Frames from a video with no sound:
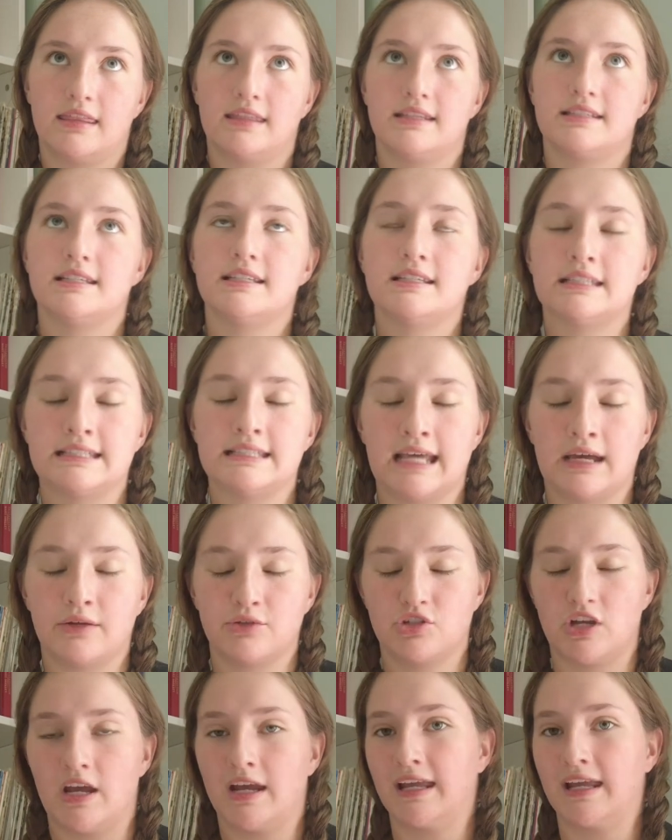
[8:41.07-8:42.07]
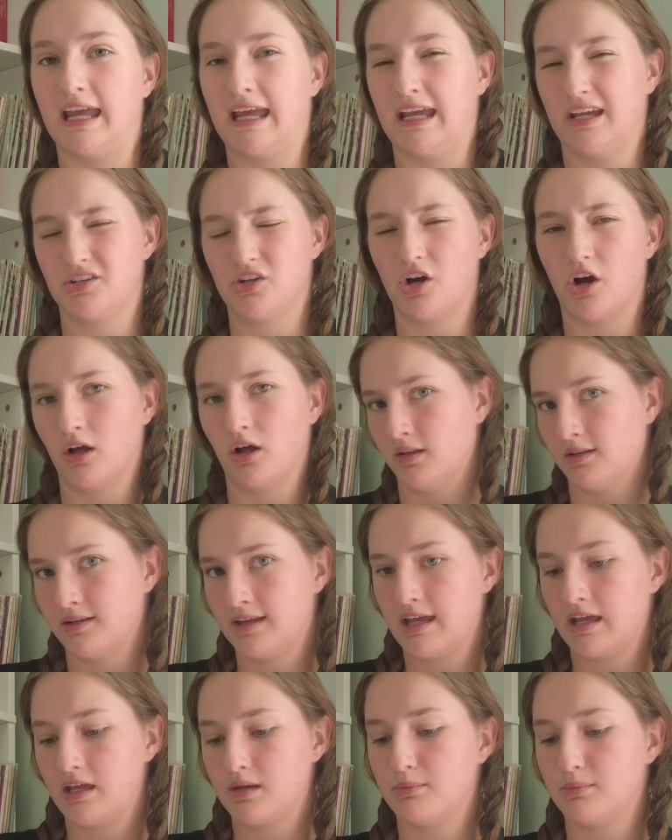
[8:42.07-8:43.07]
this is soundtrack and
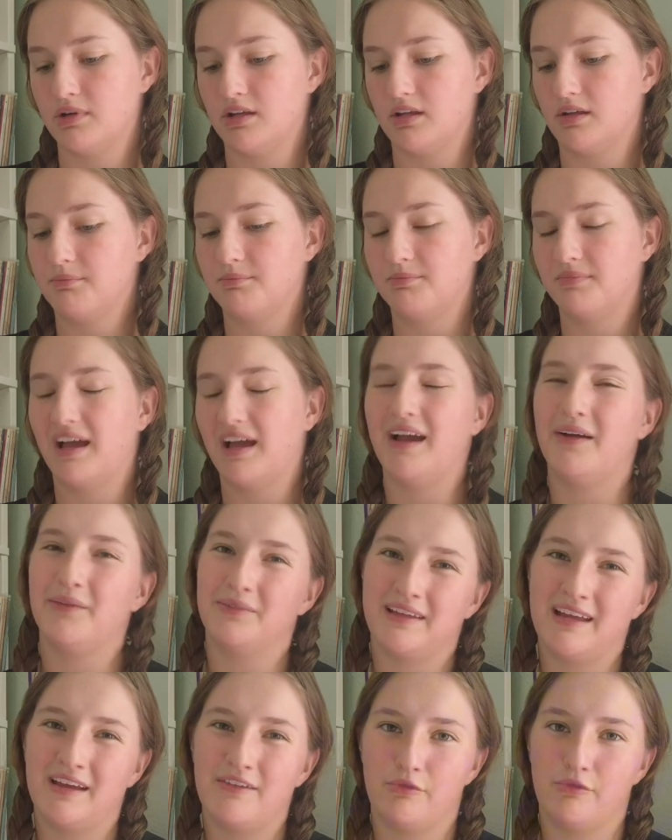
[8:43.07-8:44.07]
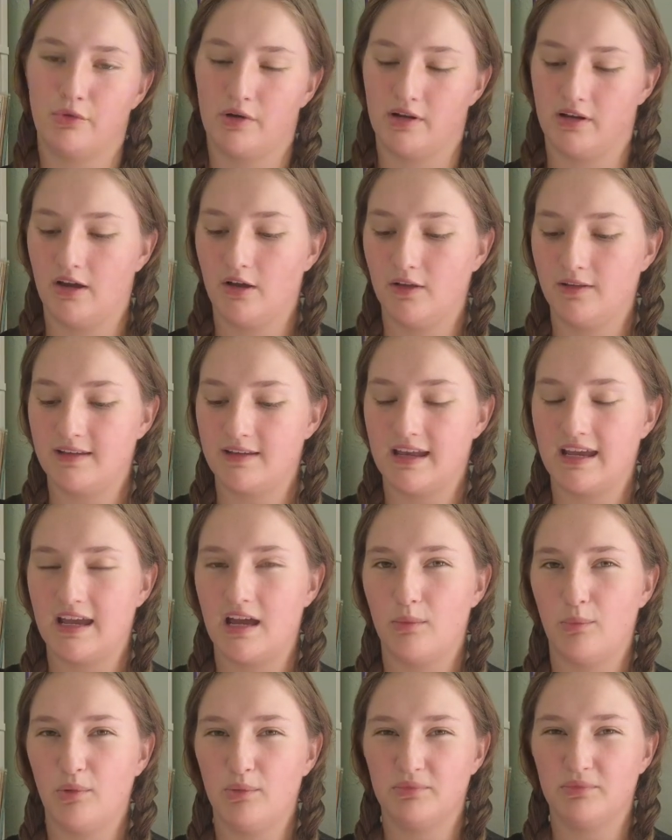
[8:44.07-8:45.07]
holiday, but I only have one holiday
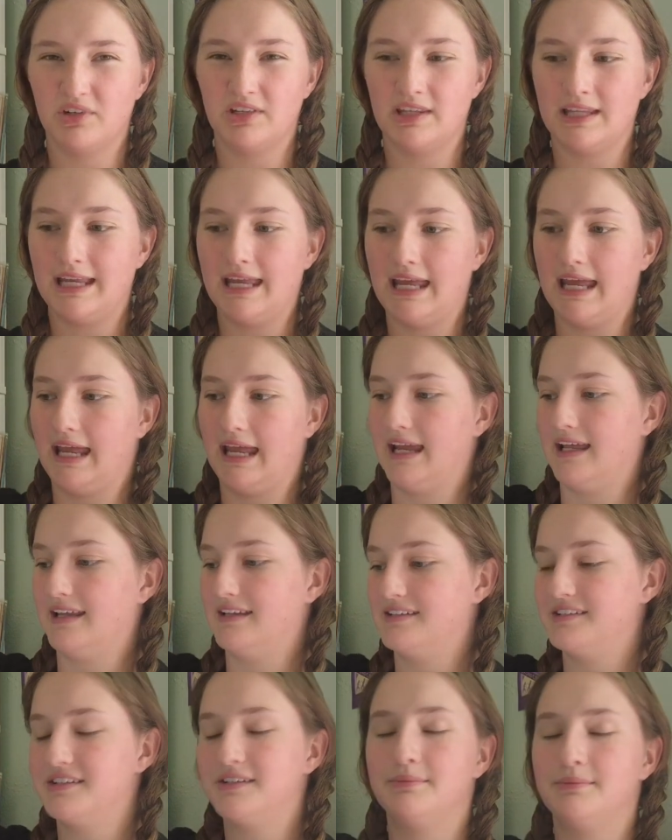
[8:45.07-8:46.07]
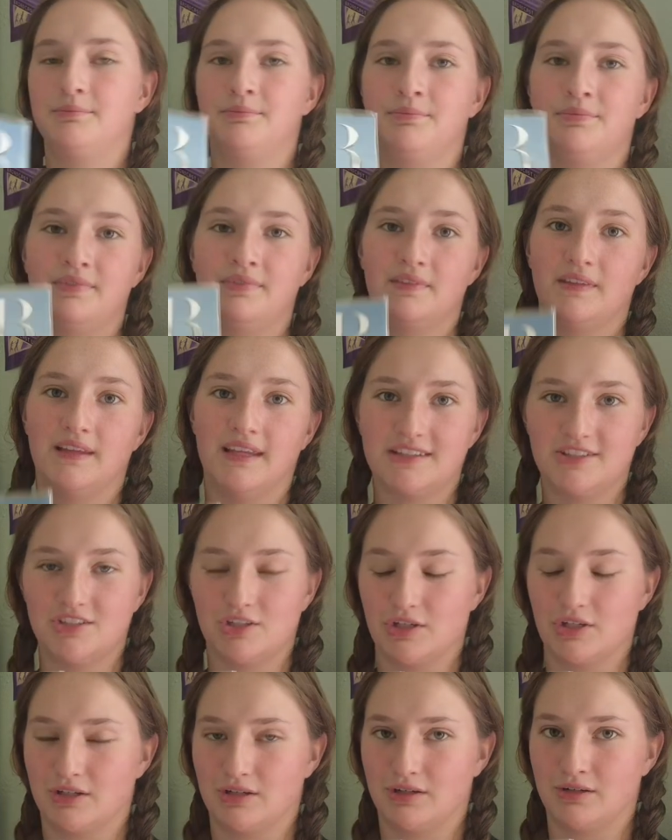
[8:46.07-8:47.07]
album really, and it's
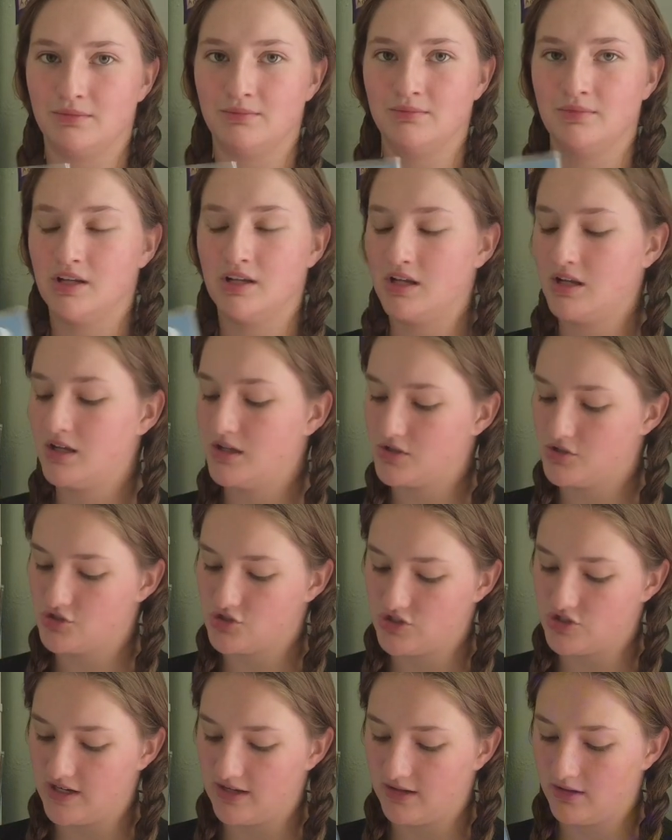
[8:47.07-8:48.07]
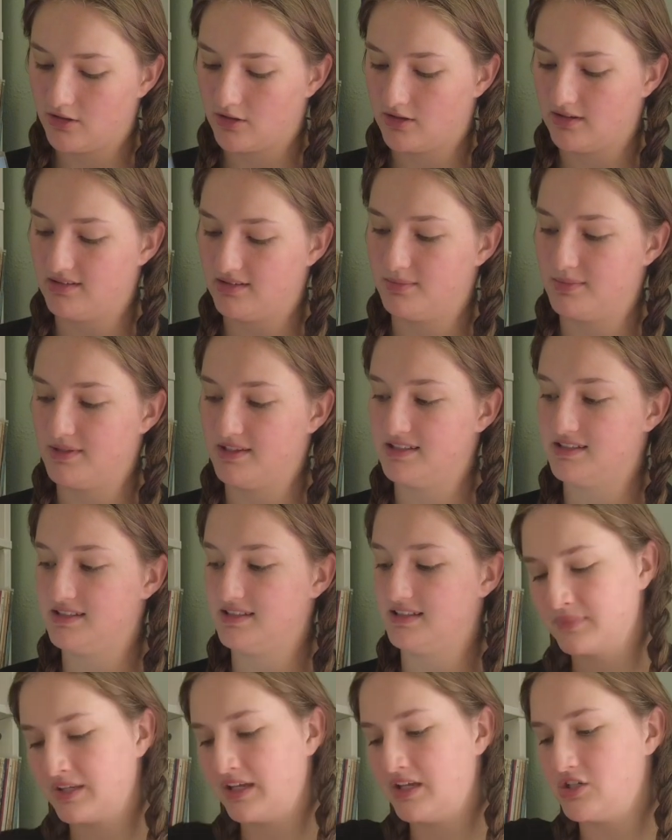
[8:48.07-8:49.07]
her. Cher, Christmas.
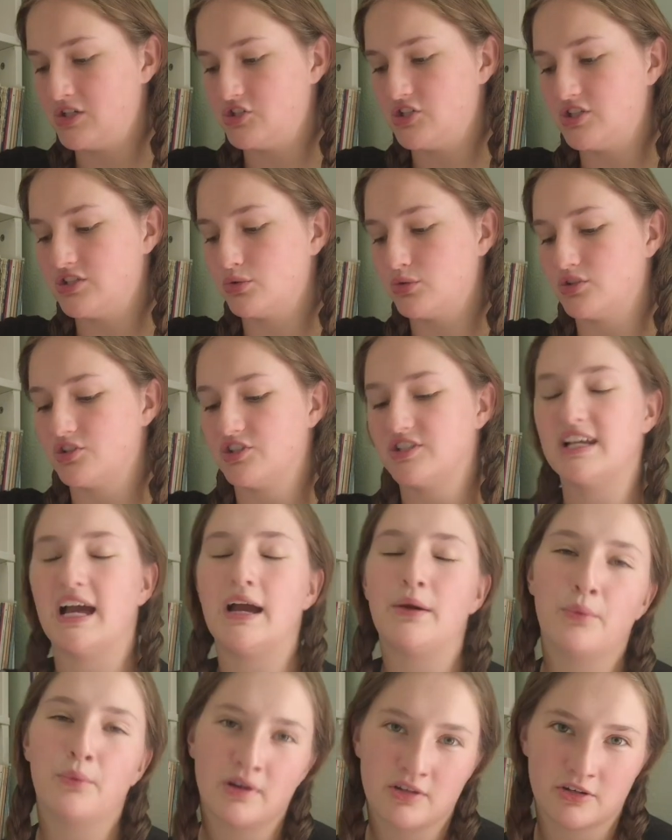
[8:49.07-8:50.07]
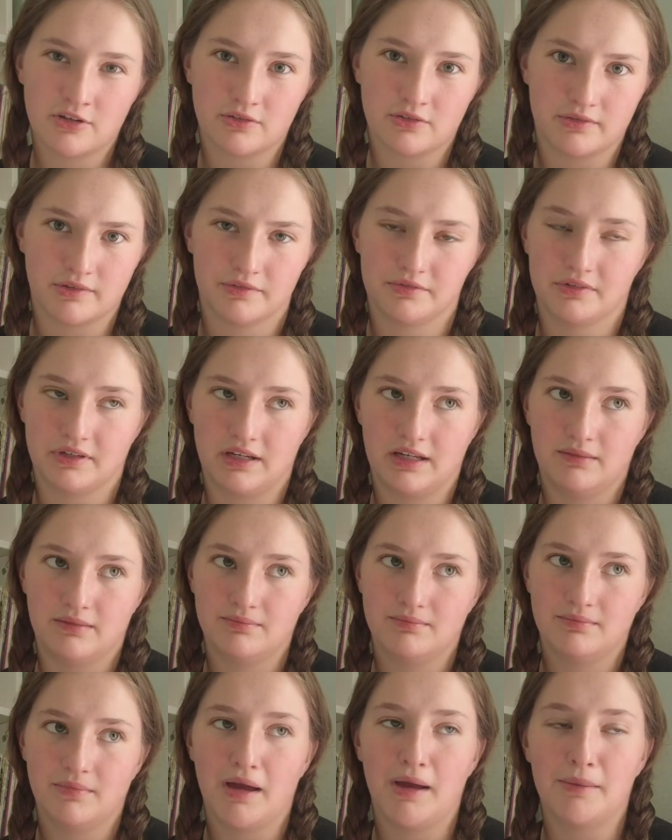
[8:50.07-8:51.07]
She's gorgeous. I won her for free.
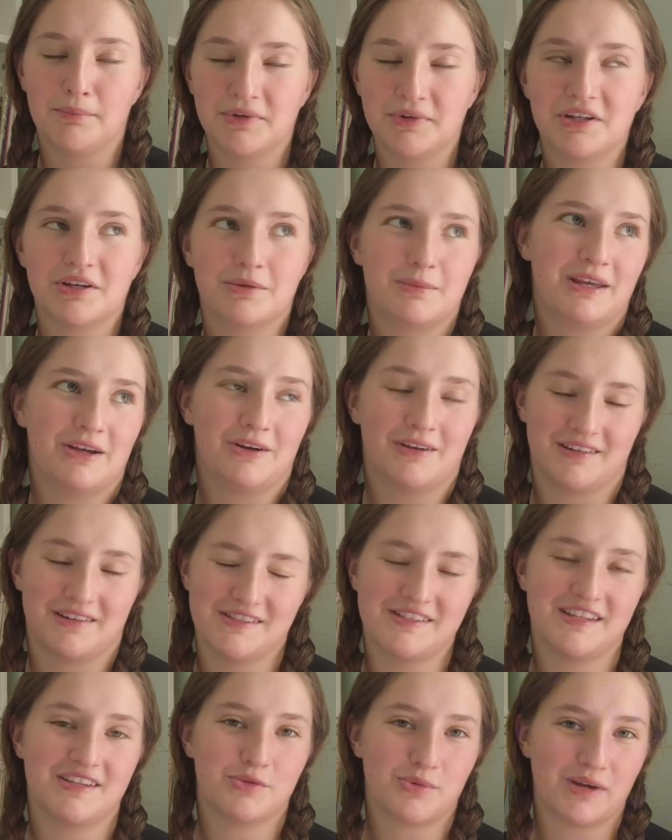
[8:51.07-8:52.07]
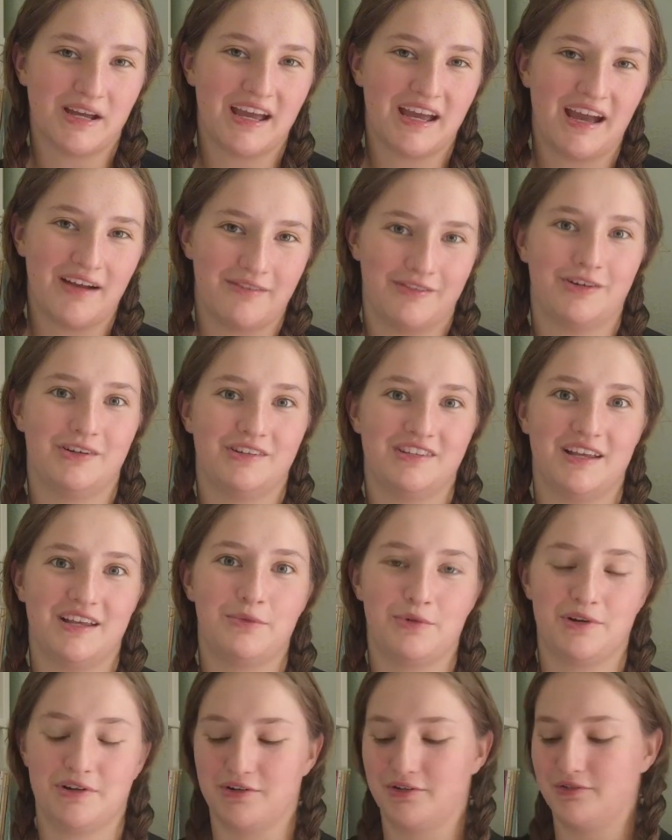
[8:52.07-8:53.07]
I'm gonna be honest, that's why I have hers. I
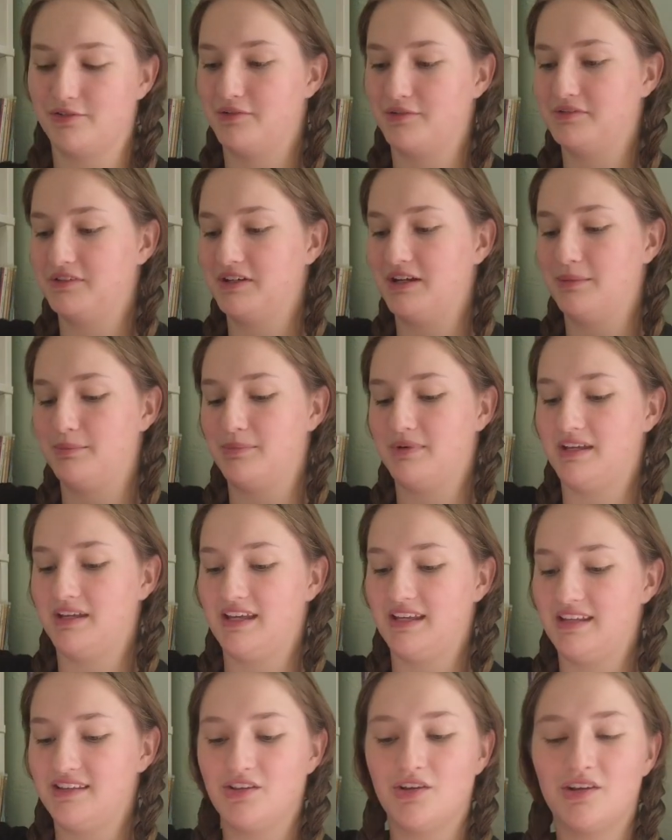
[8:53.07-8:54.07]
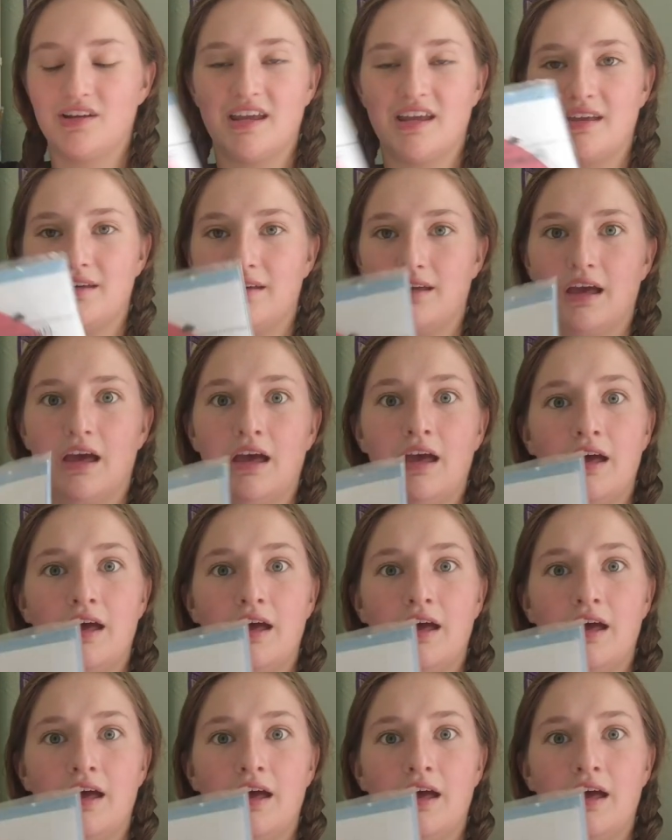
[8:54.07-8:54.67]
won her for free, but it's on a